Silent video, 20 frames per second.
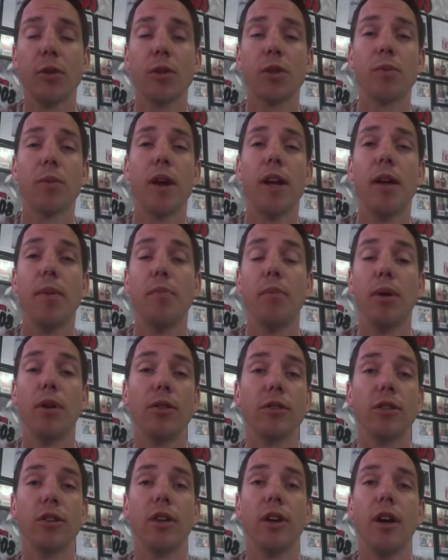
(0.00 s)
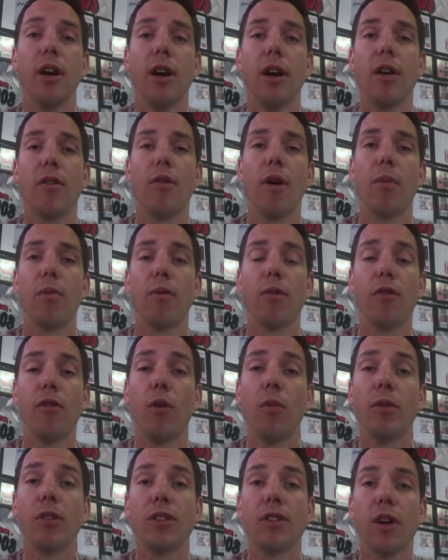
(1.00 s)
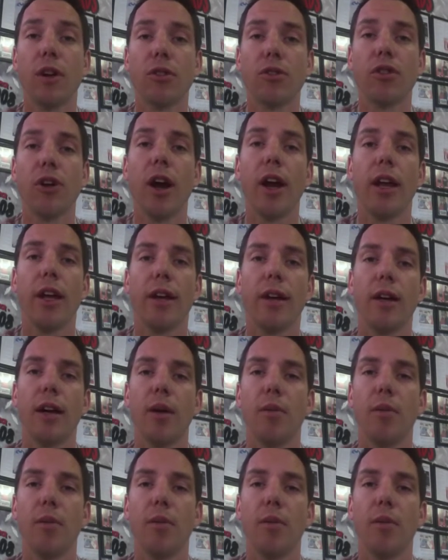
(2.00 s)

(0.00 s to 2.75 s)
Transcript: was mainly built around performance style training.